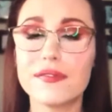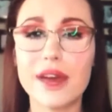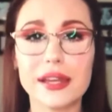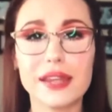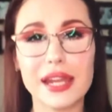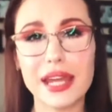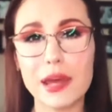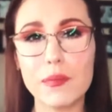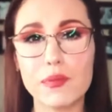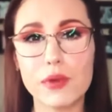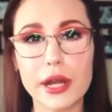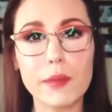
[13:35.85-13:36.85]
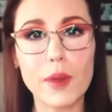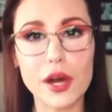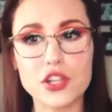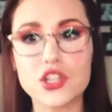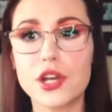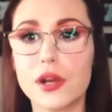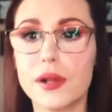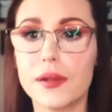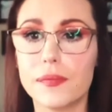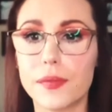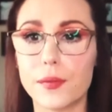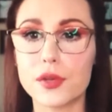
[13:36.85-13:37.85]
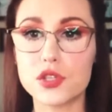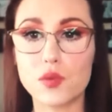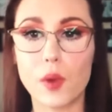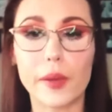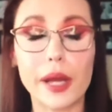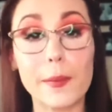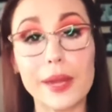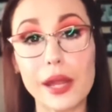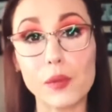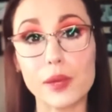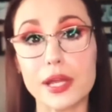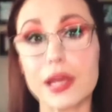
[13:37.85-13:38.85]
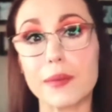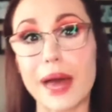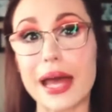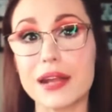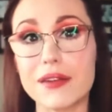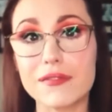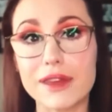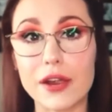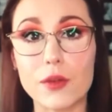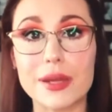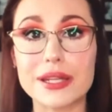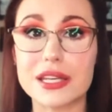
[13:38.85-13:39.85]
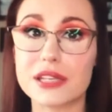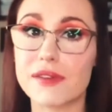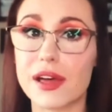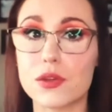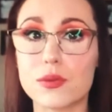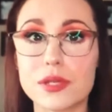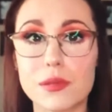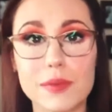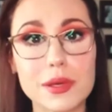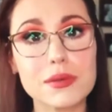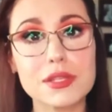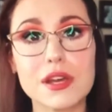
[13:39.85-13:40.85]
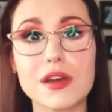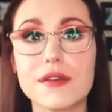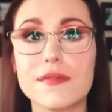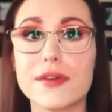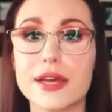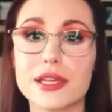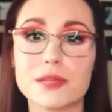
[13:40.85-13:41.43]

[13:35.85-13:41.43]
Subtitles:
So say I'm watching a YouTube video, it's constantly reloading the page. Say I'm